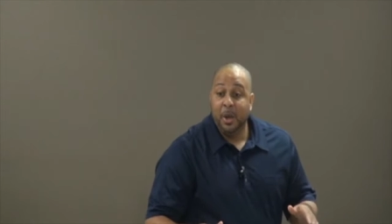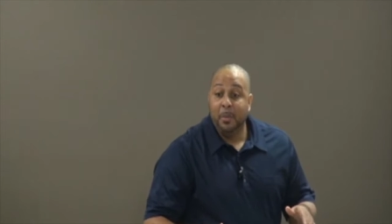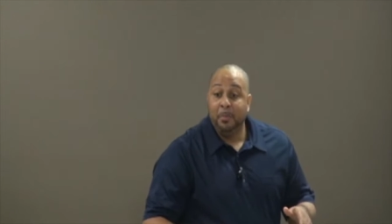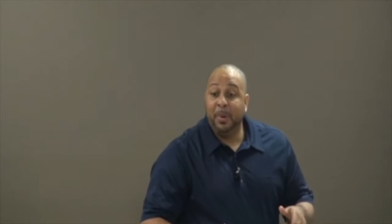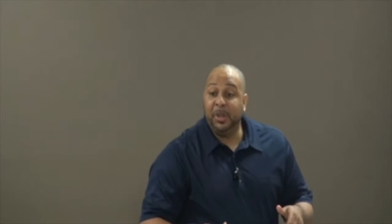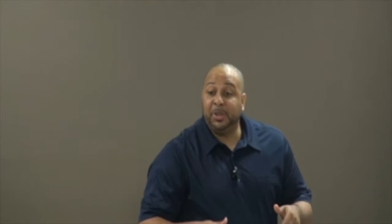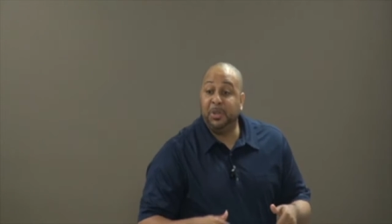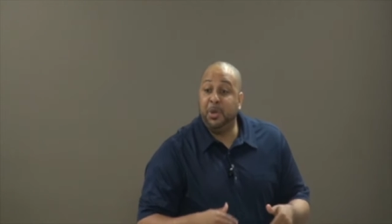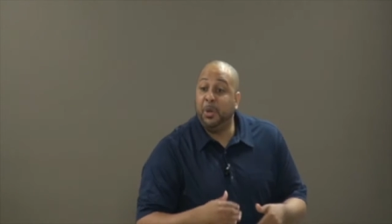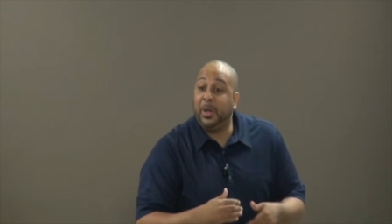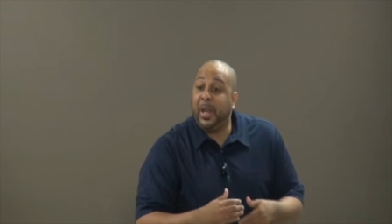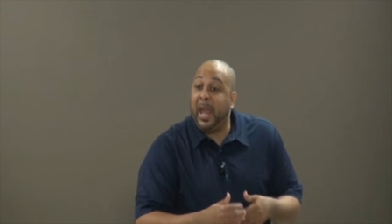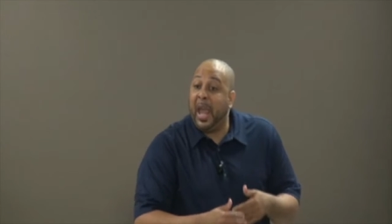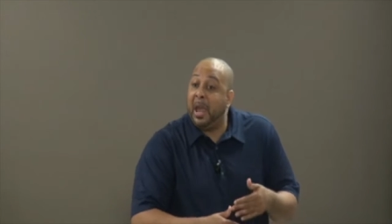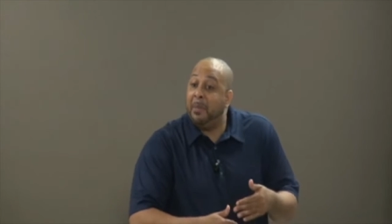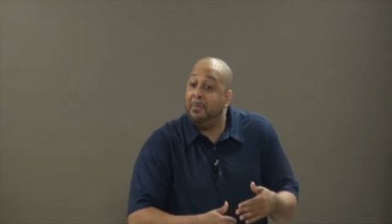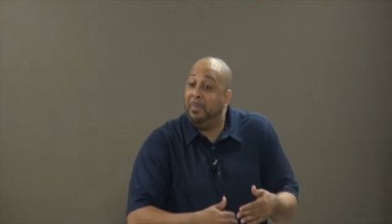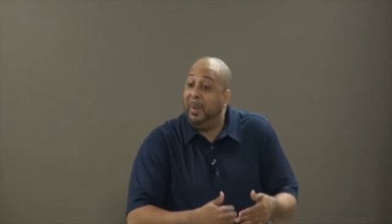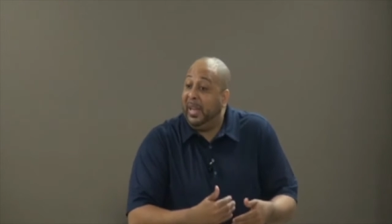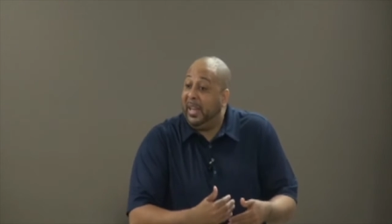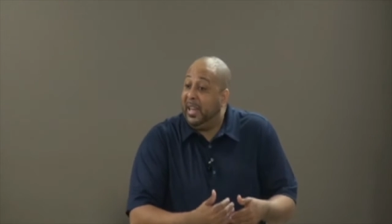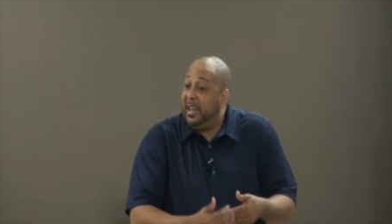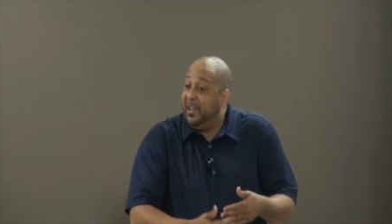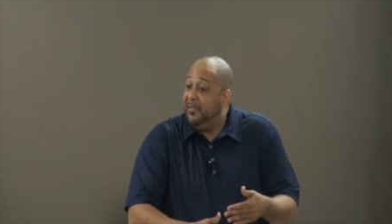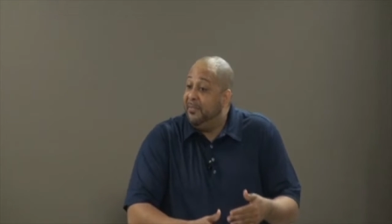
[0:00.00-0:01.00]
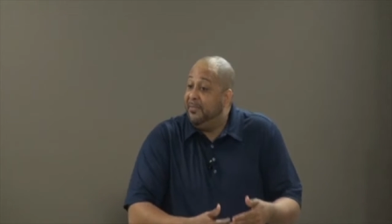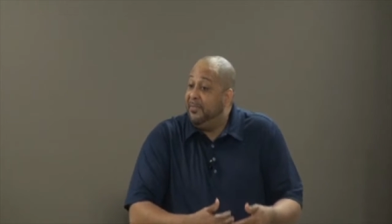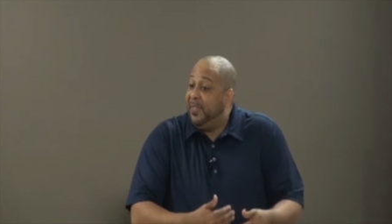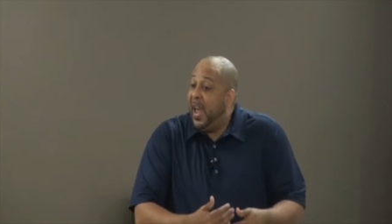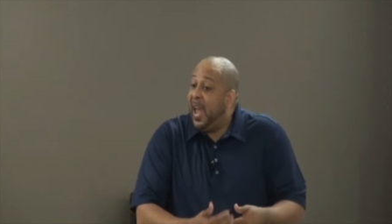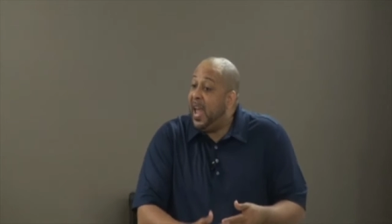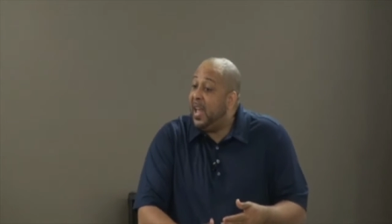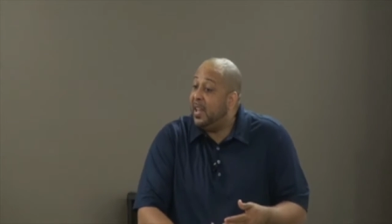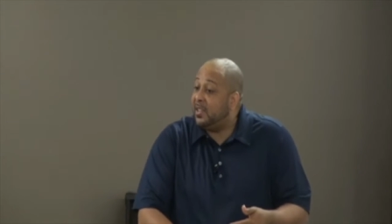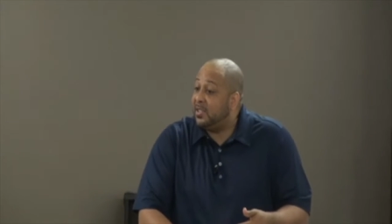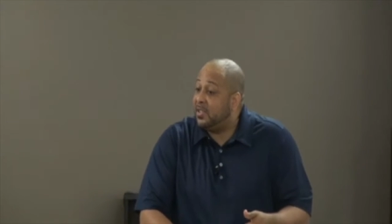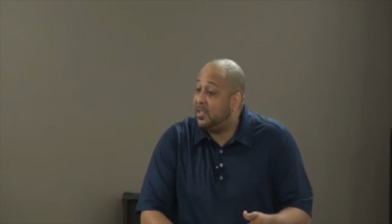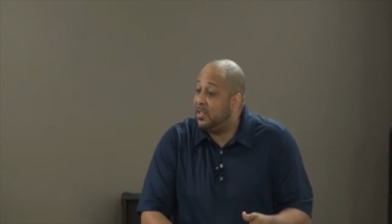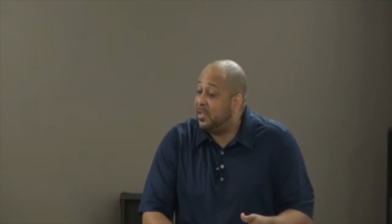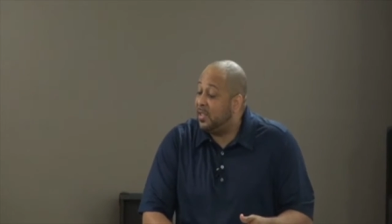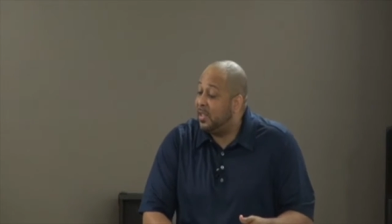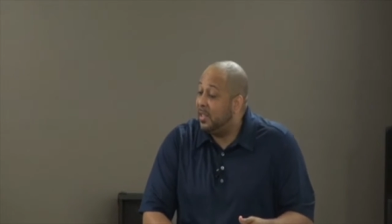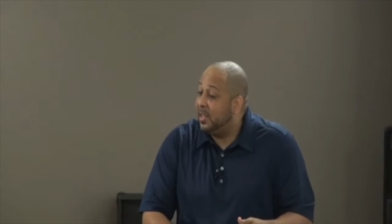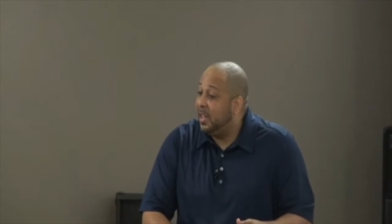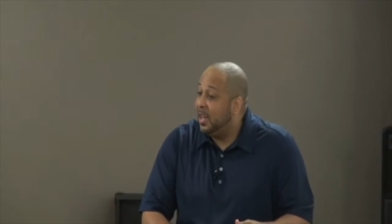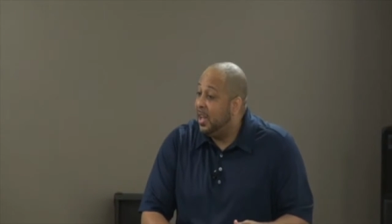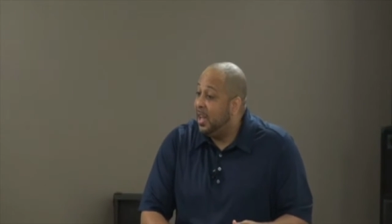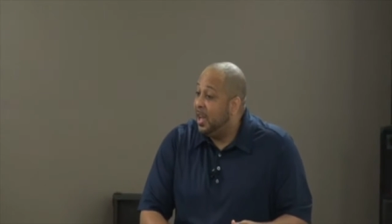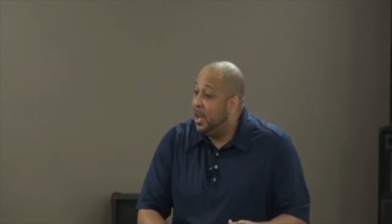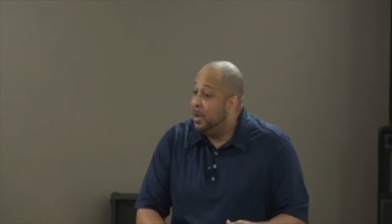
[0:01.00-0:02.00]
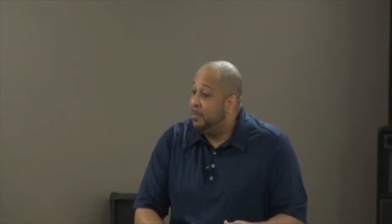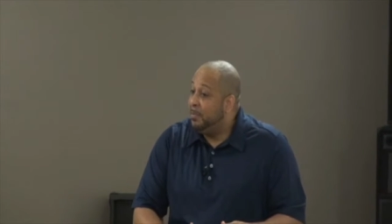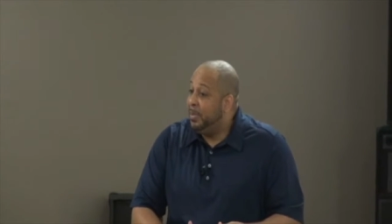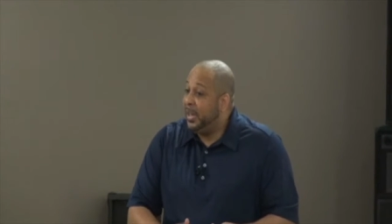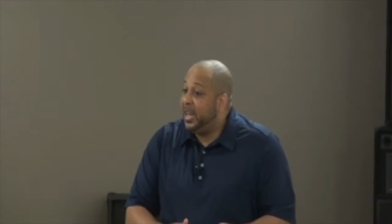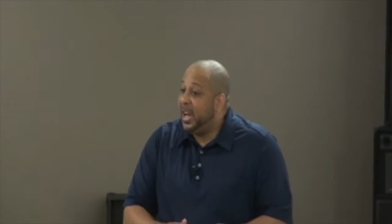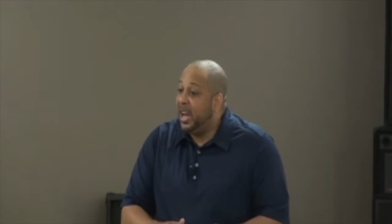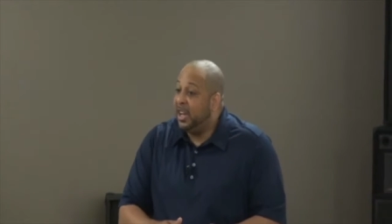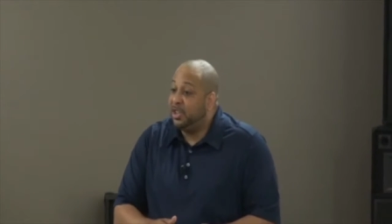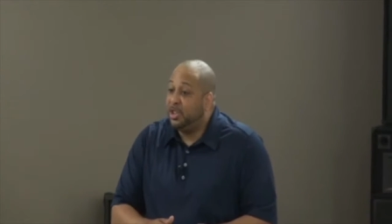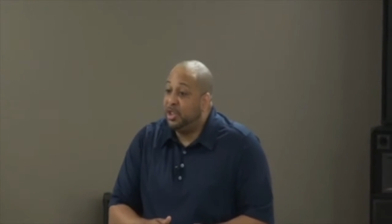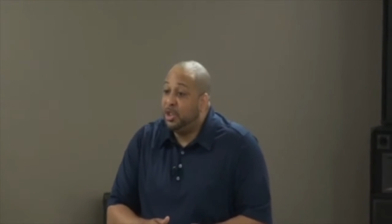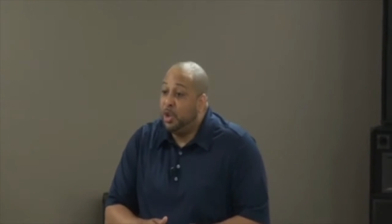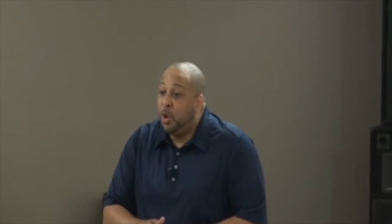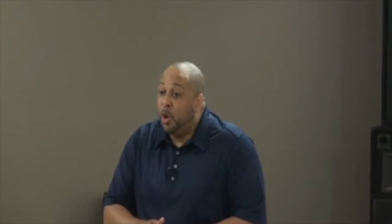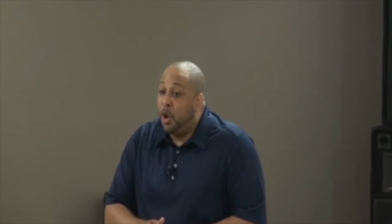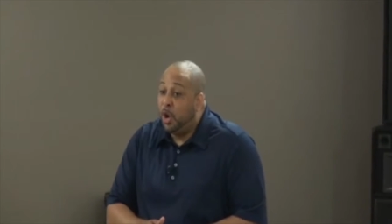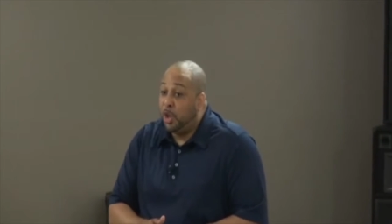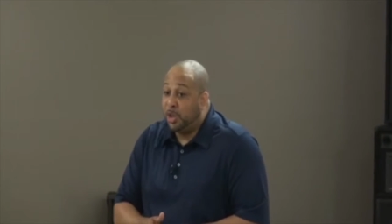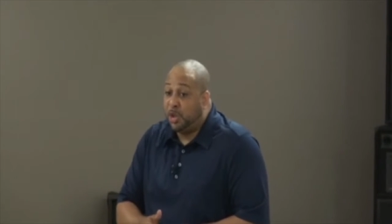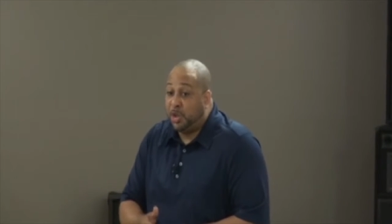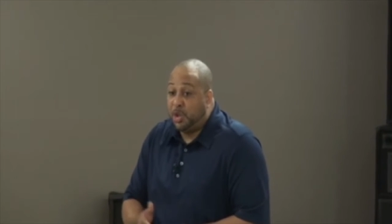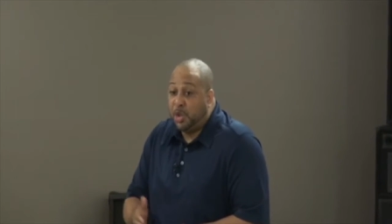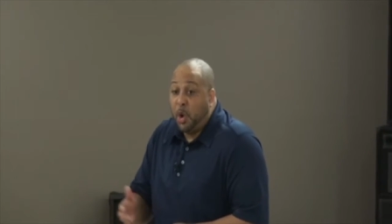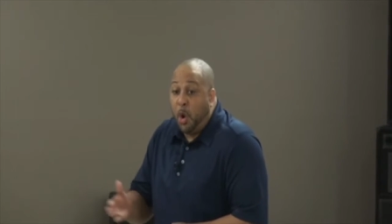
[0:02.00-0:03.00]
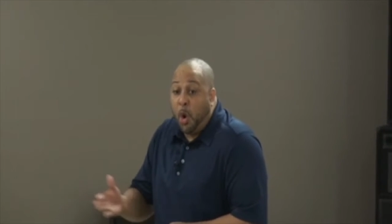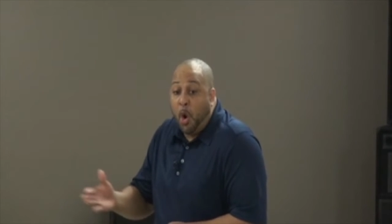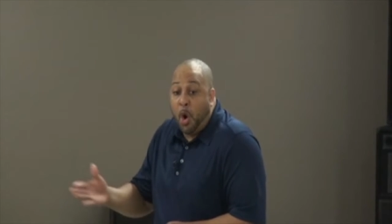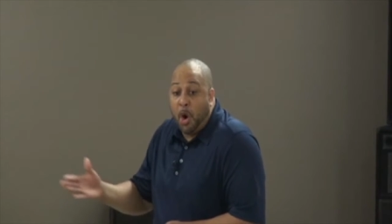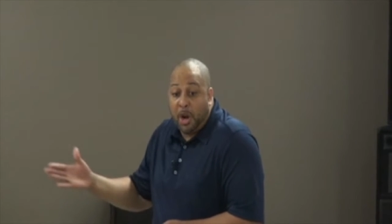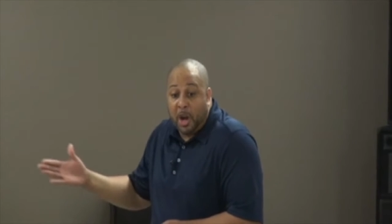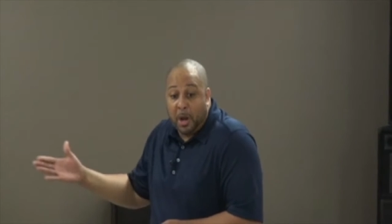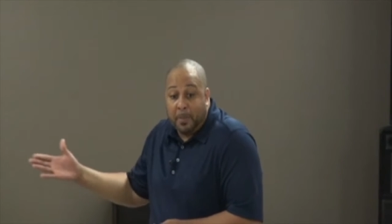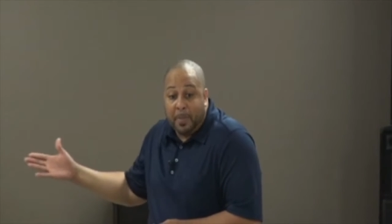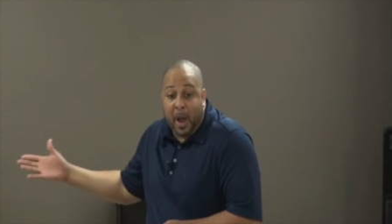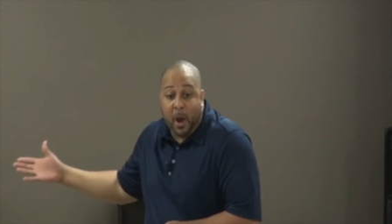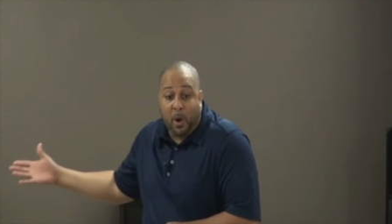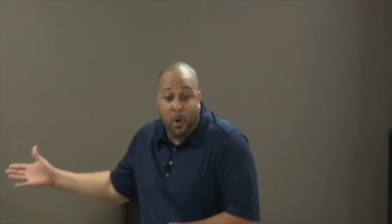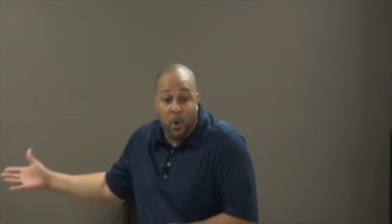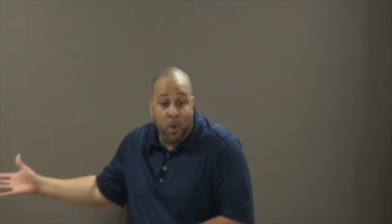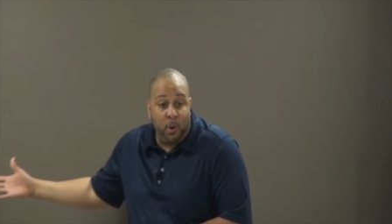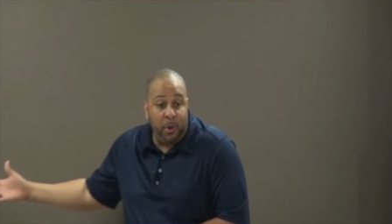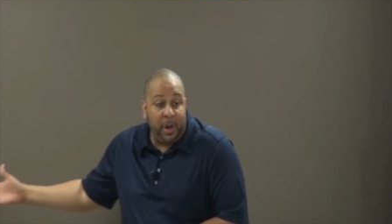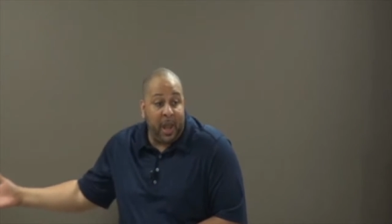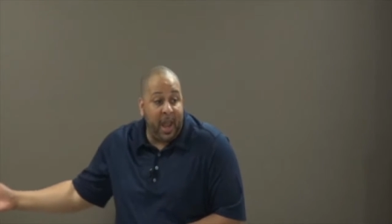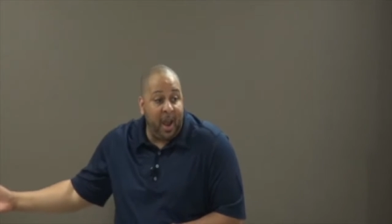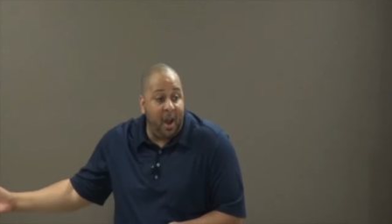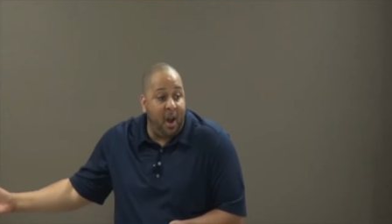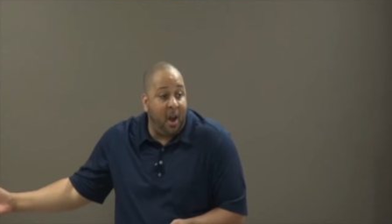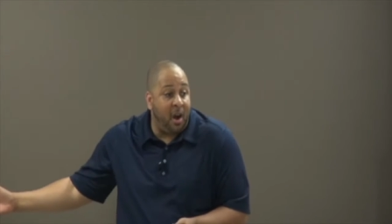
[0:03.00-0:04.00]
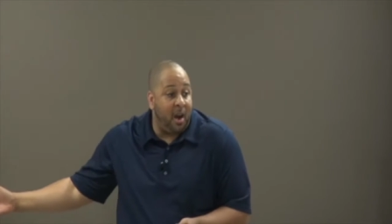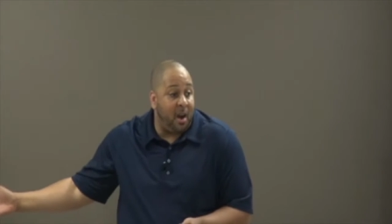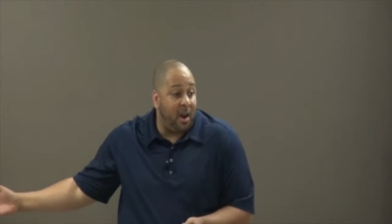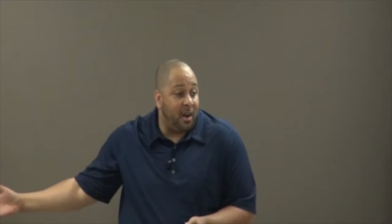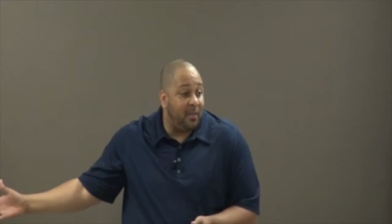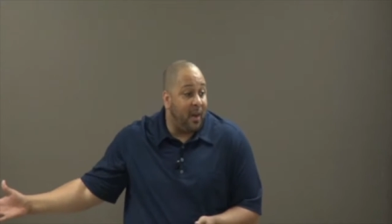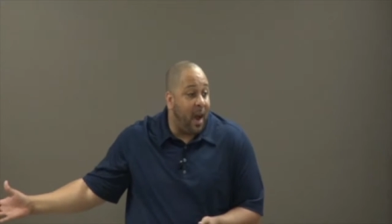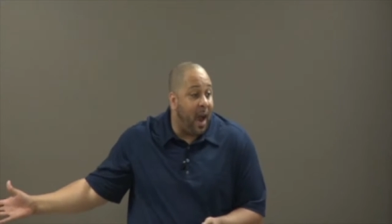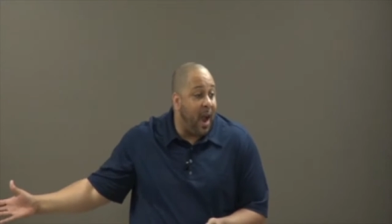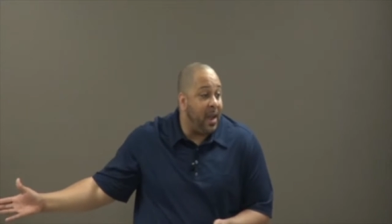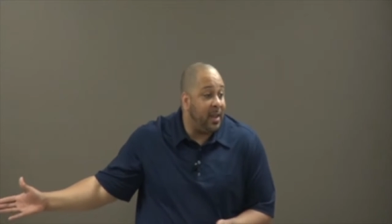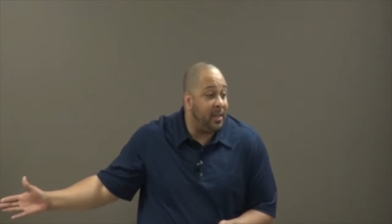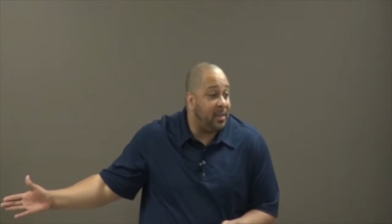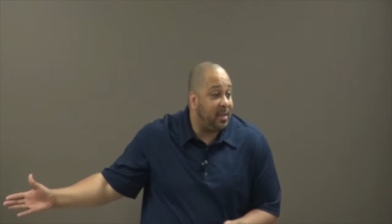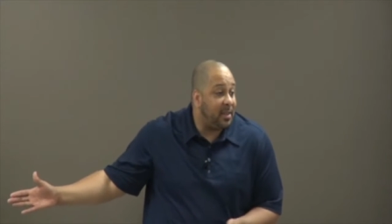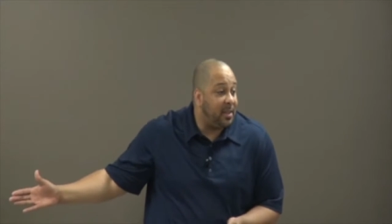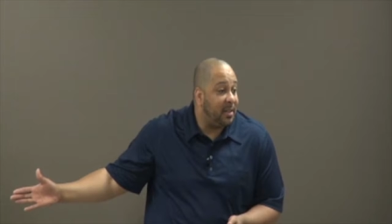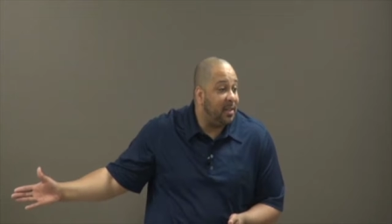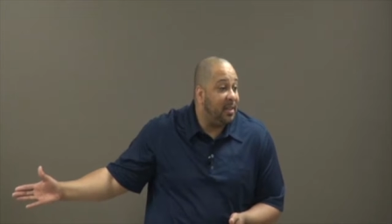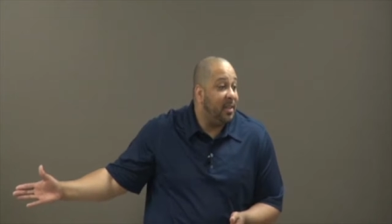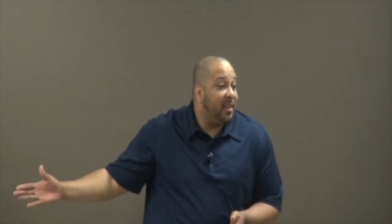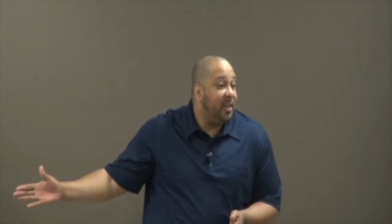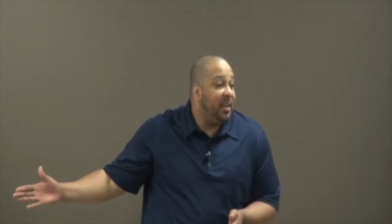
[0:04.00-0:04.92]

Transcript: But you can't be convinced because you are assured about who they are, right?